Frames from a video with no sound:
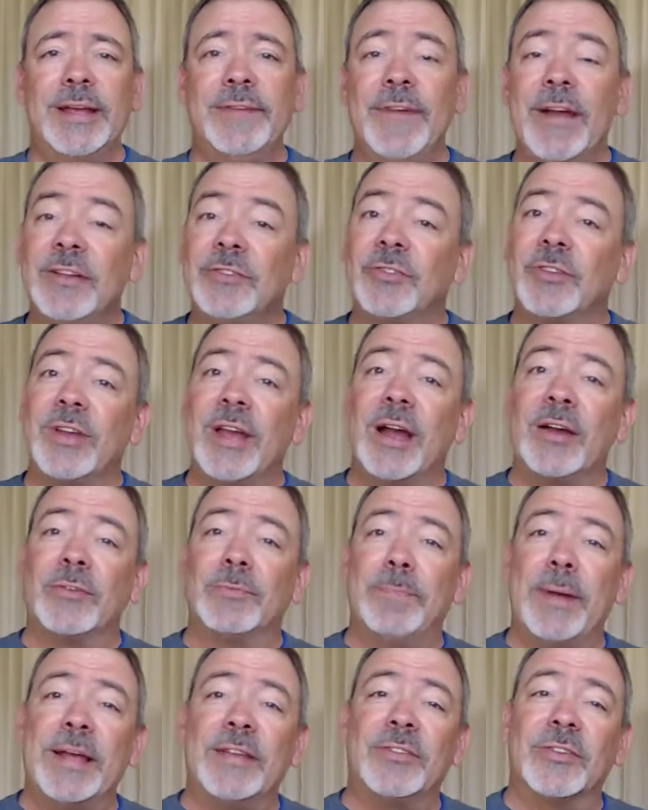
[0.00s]
Eventually, I
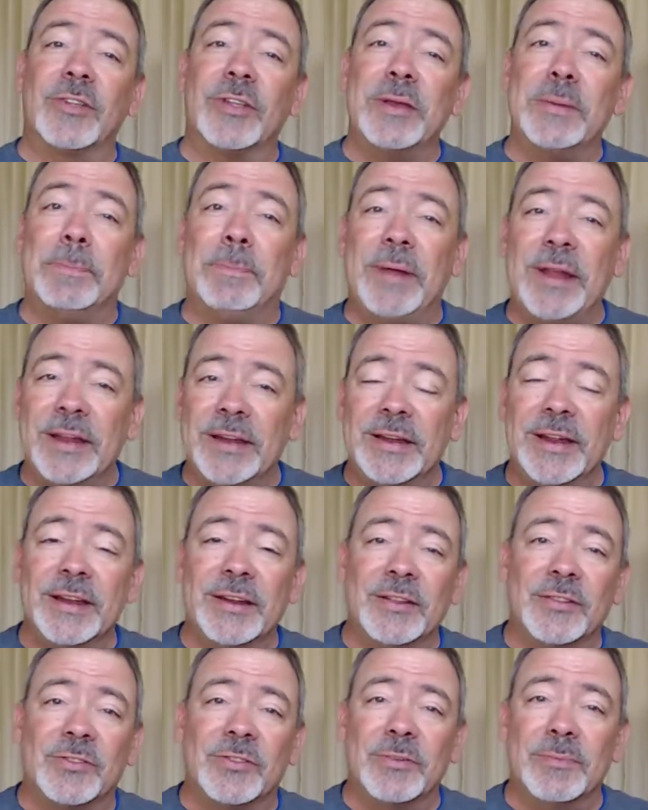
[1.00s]
was basically beaten
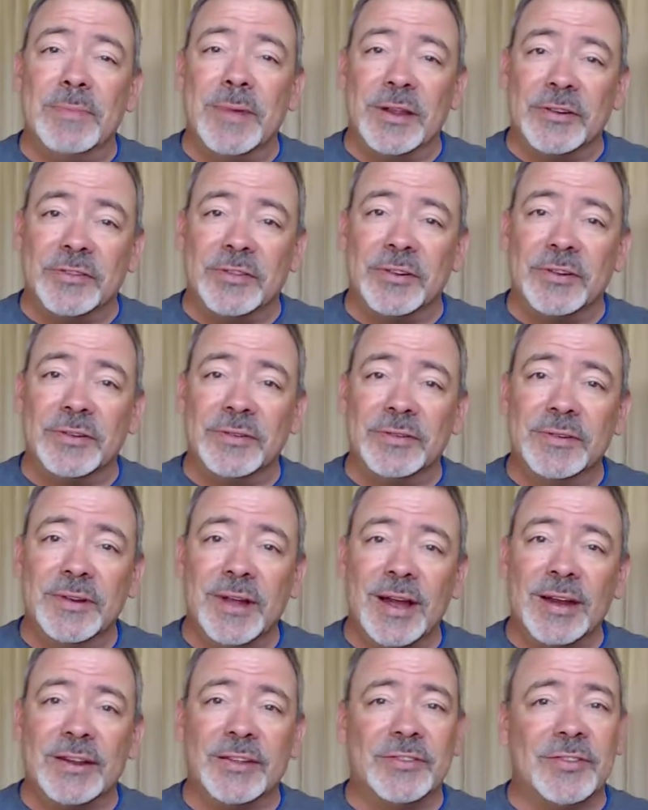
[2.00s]
into submission.
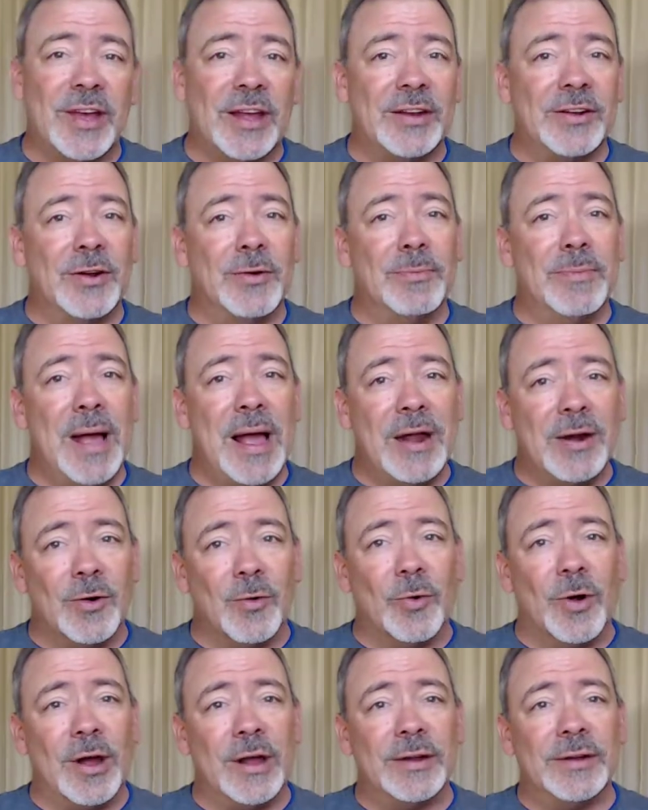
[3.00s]
I decided no
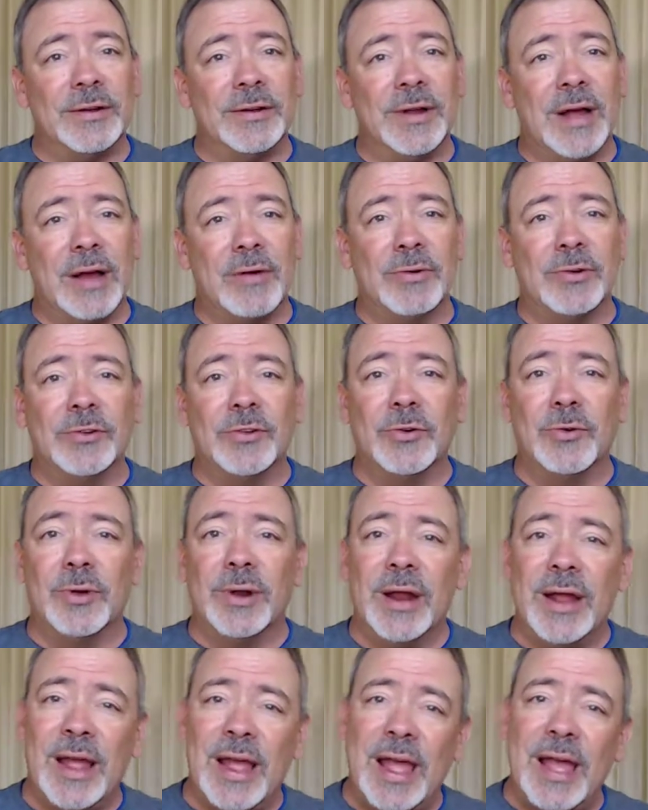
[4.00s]
matter what, I would do
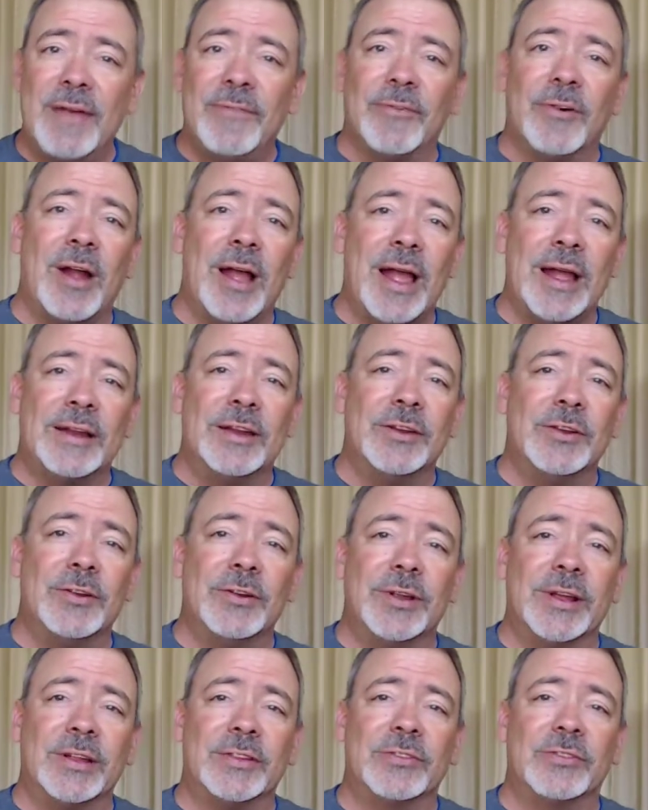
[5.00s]
whatever I had to
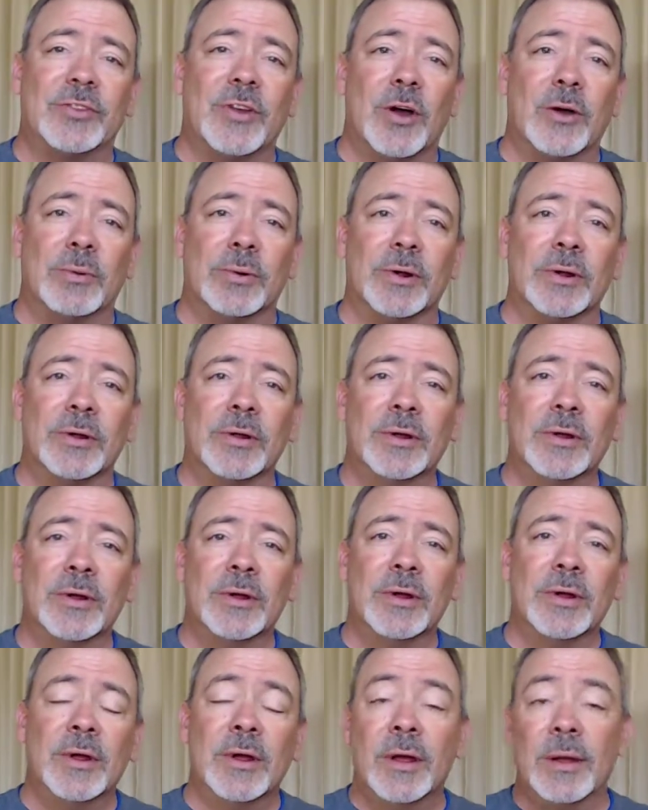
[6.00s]
do to get sober.
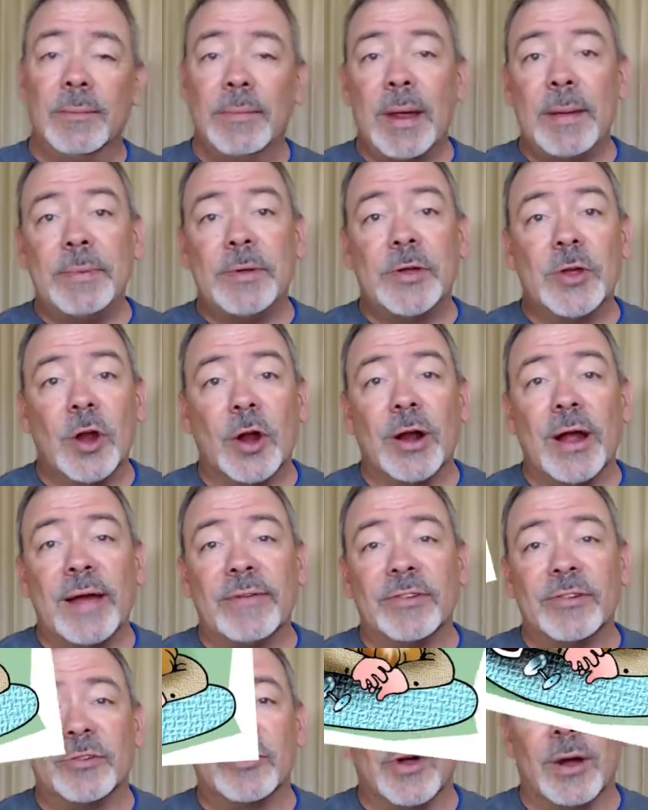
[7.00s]
Maybe you're
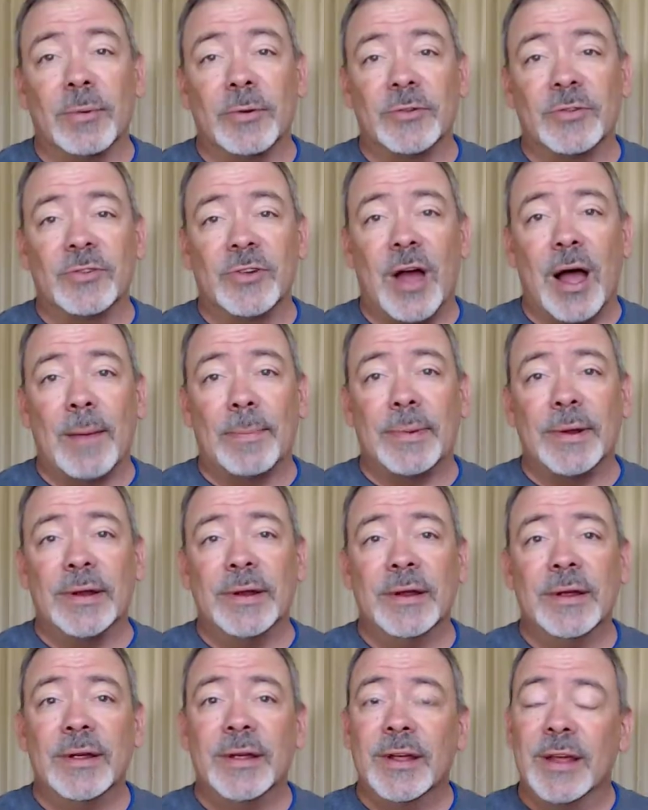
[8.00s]
having trouble
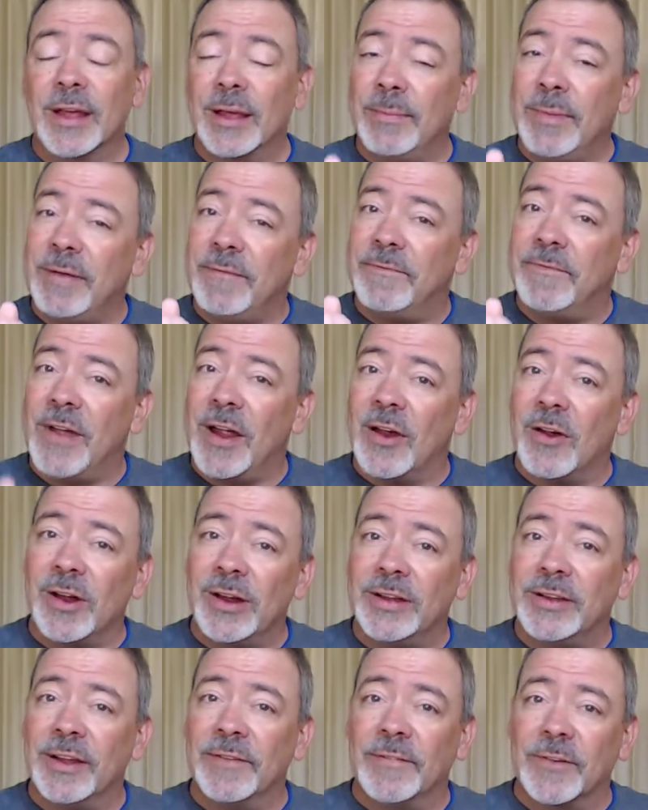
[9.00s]
stopping. It can be
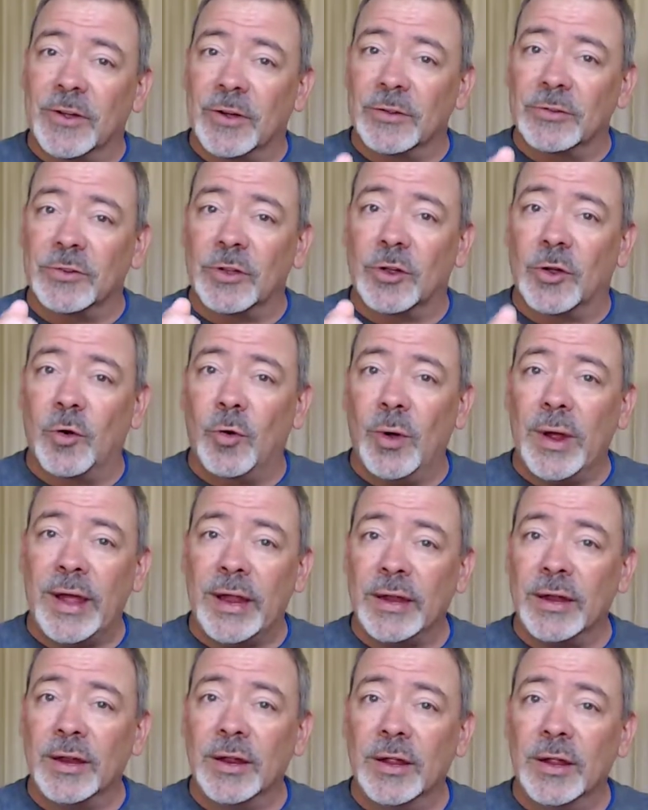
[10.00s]
very difficult to
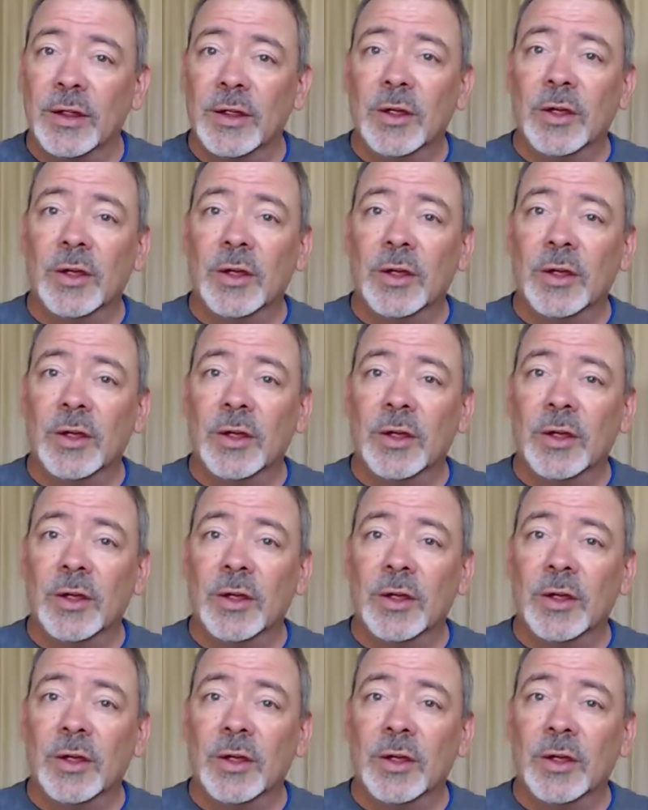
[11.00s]
quit.